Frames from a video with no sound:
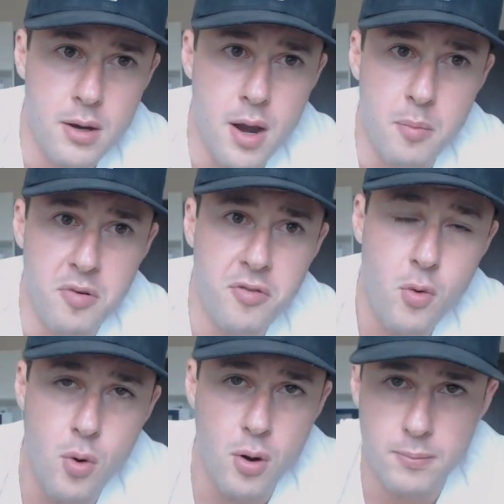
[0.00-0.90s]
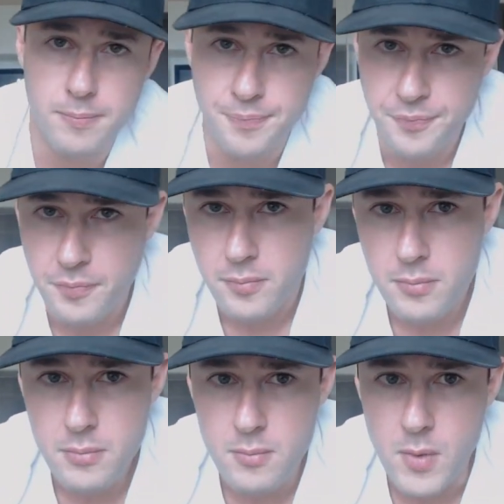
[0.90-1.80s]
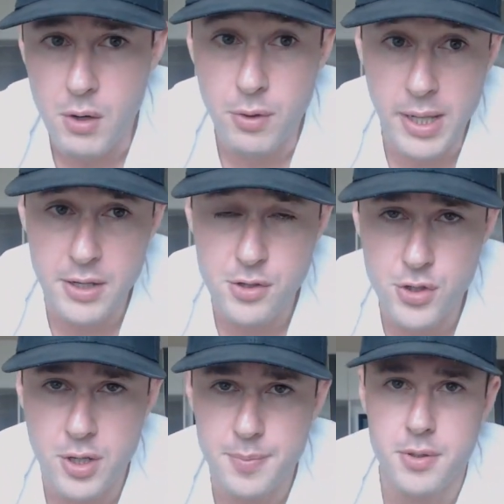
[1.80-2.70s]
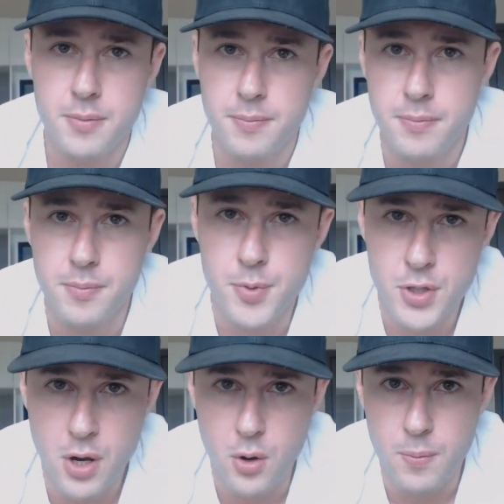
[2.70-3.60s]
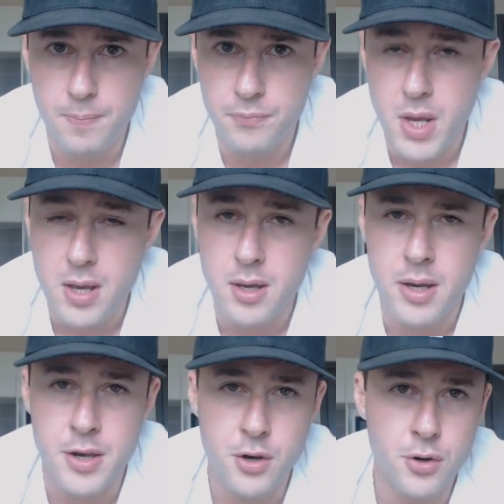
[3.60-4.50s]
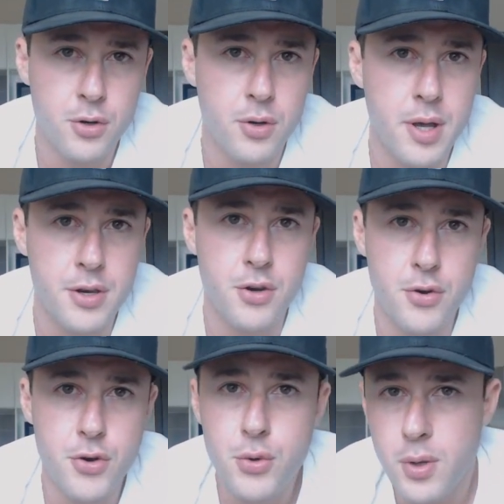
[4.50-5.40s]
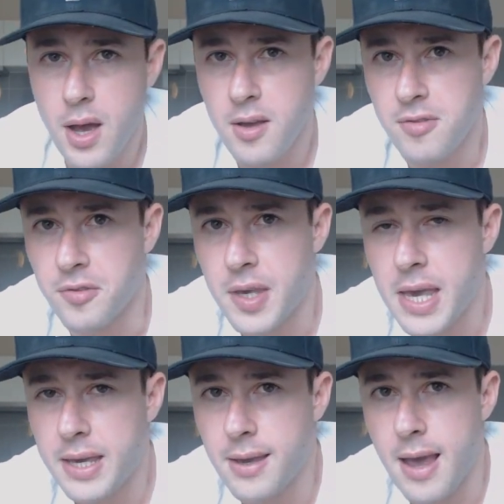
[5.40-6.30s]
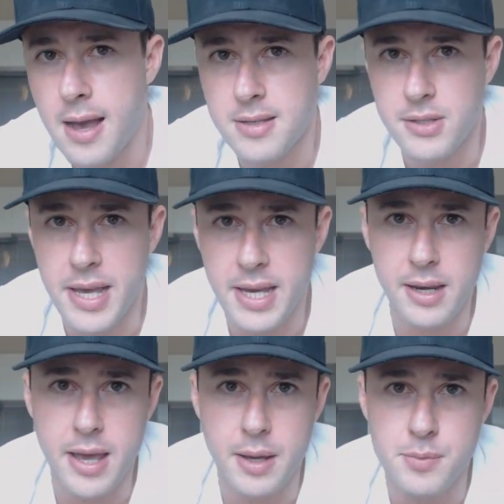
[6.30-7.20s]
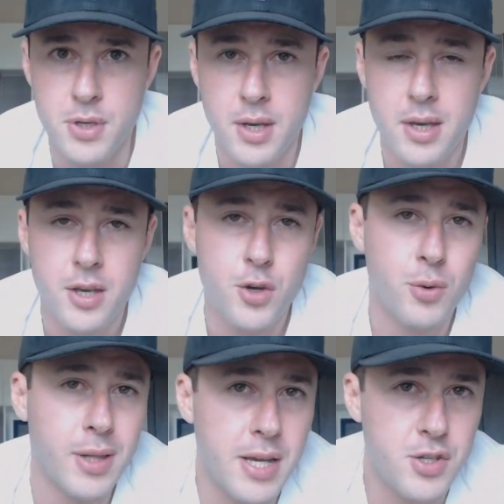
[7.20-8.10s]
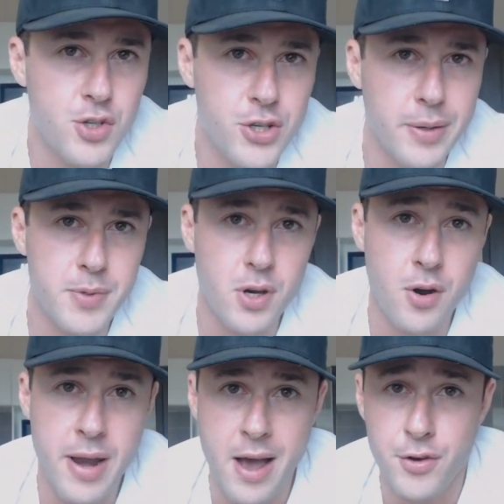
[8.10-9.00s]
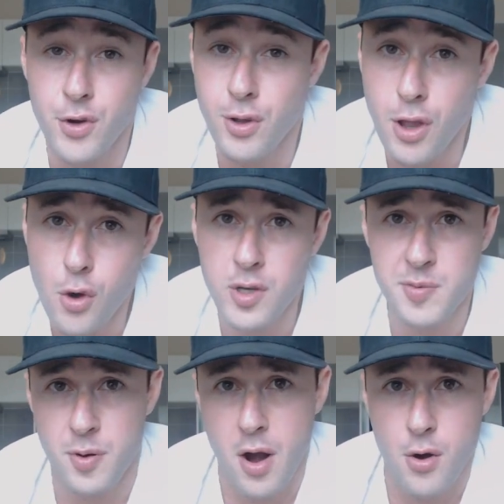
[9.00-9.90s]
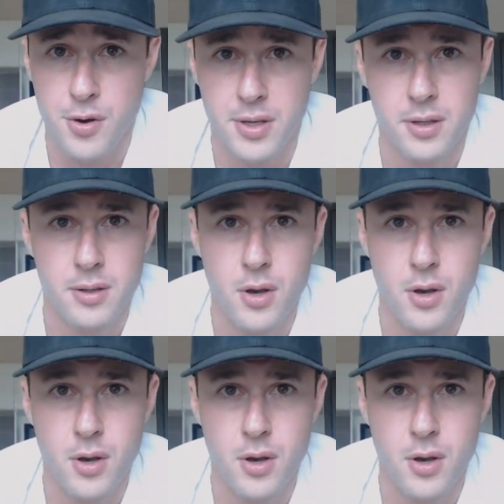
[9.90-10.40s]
Number 4, relationships. So, in your new life of kicking ass and taking names, your relationships are now your lowest priority.